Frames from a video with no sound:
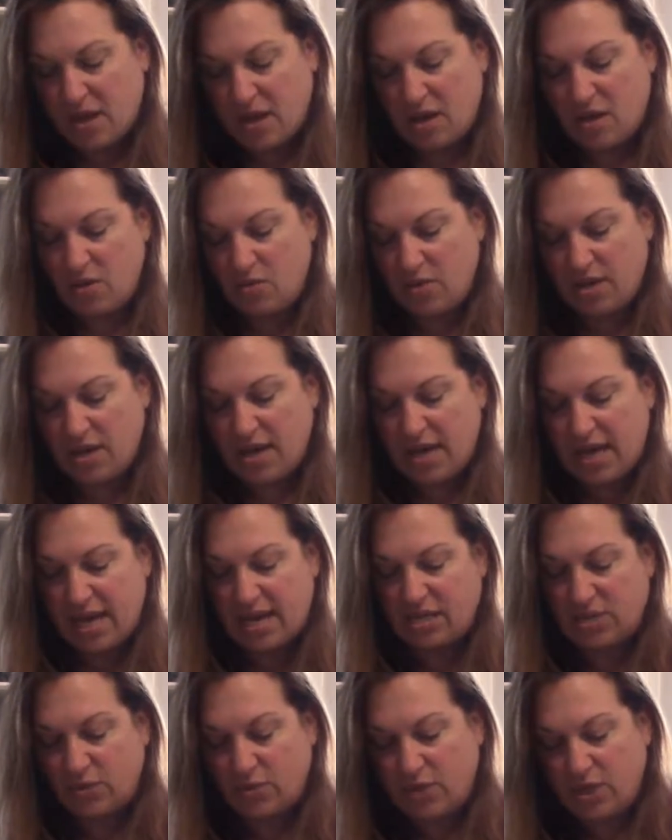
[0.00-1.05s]
Okay,
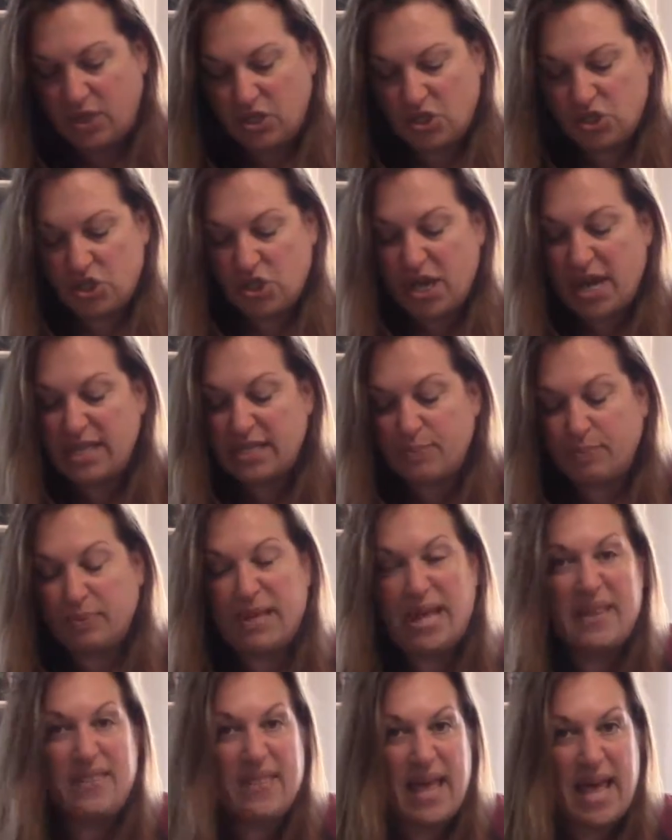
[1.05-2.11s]
so we're going to just
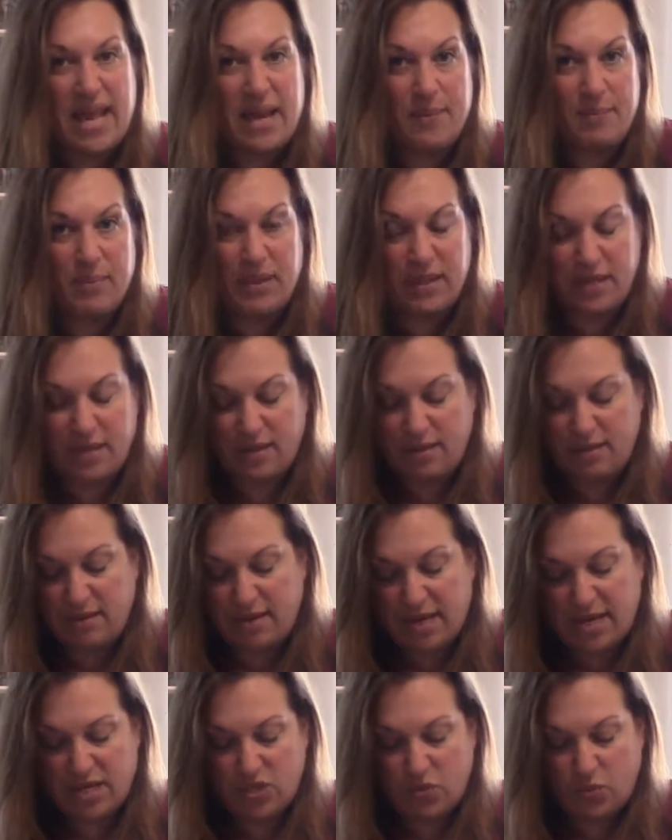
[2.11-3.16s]
blend that up a little
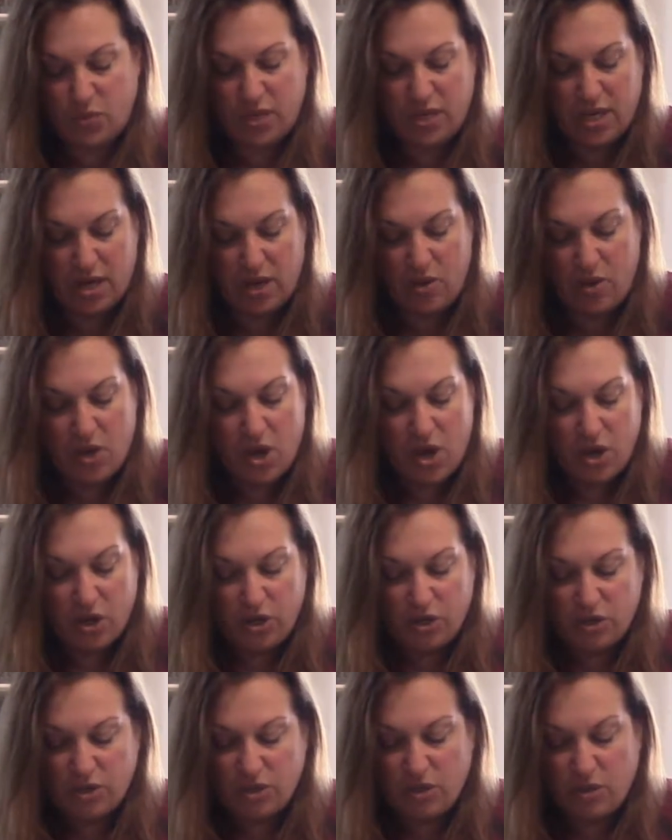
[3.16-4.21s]
as we go,
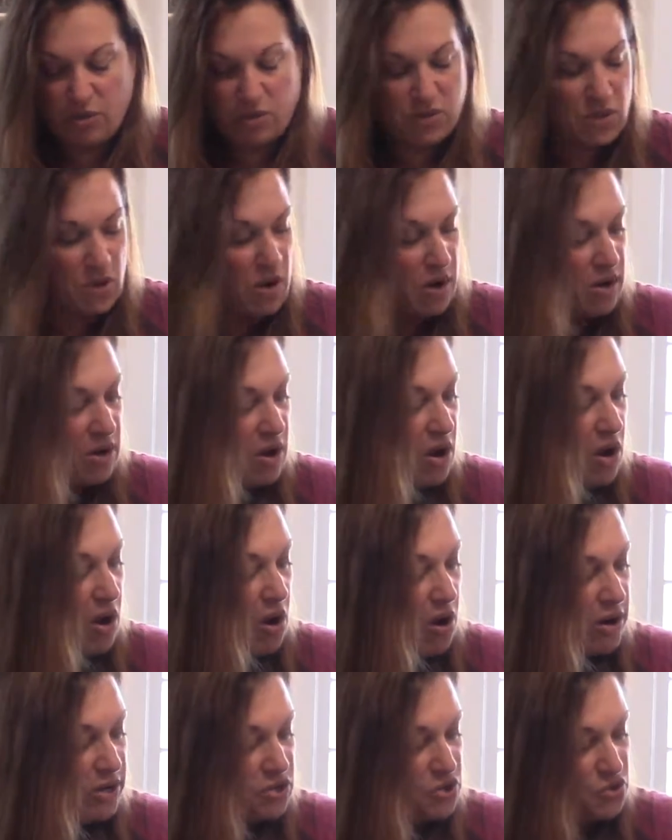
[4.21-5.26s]
because those are
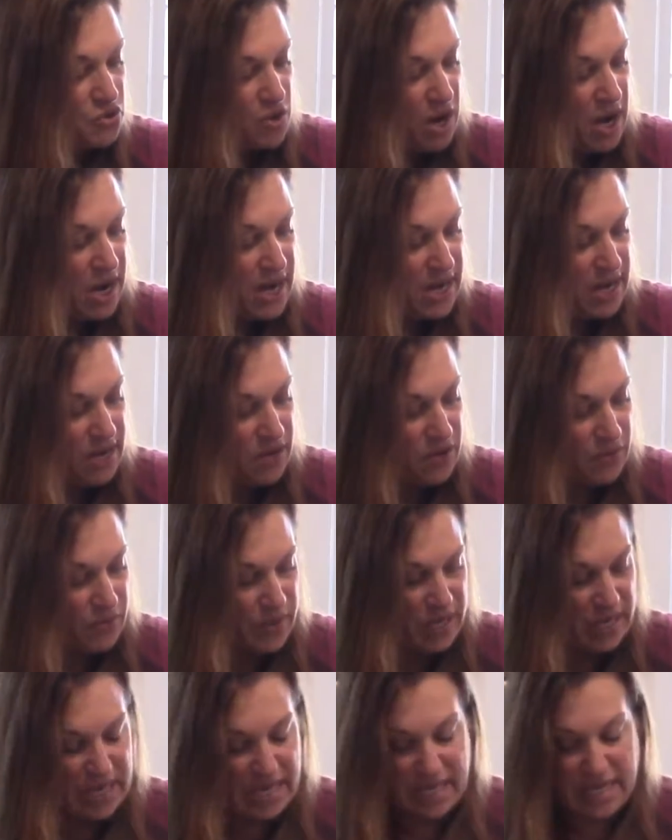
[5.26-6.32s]
our dry
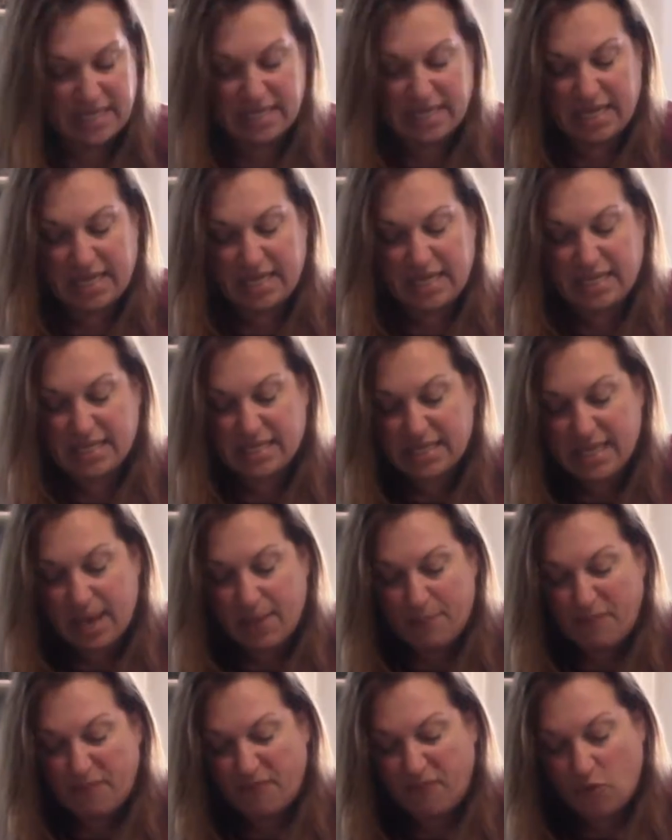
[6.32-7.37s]
ingredients,
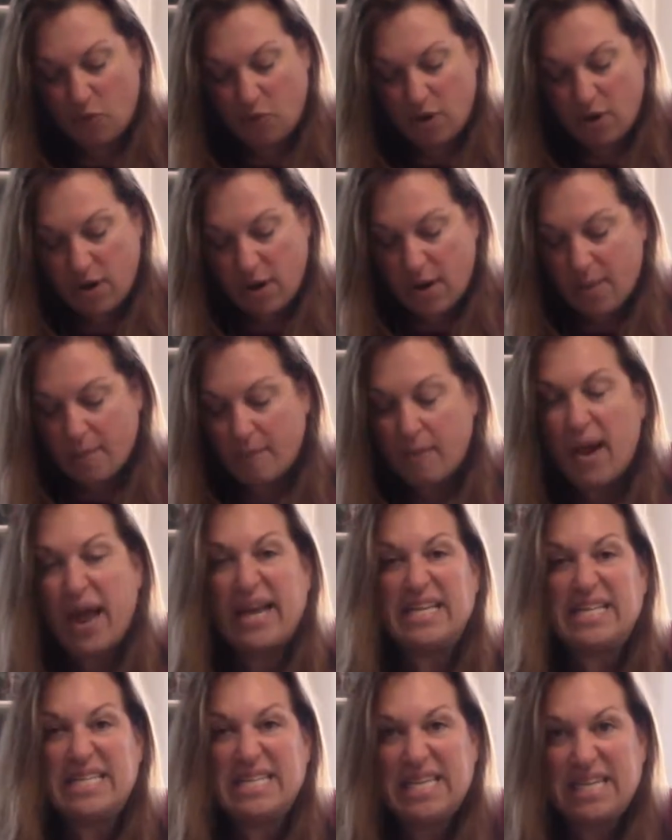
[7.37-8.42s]
except for my
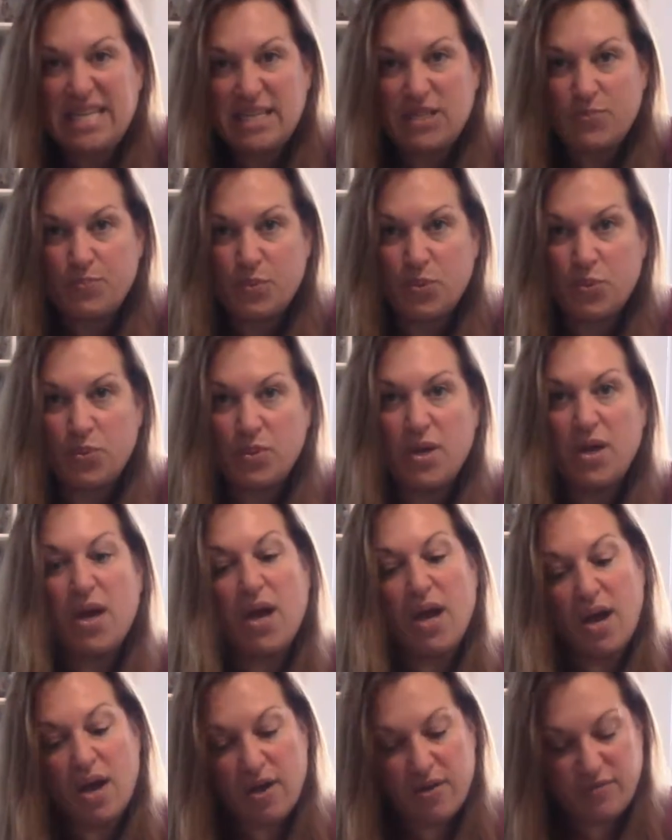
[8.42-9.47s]
teaspoon
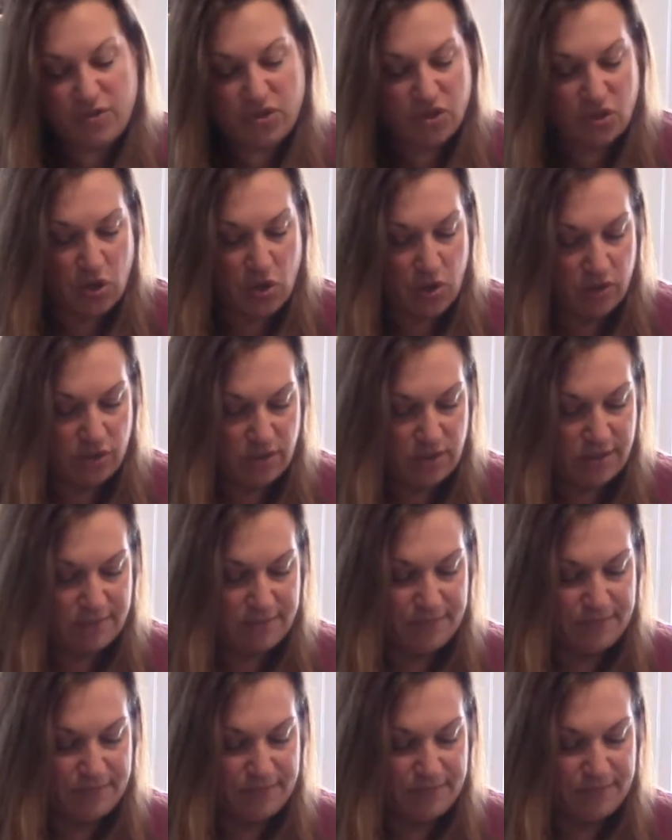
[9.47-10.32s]
of salt.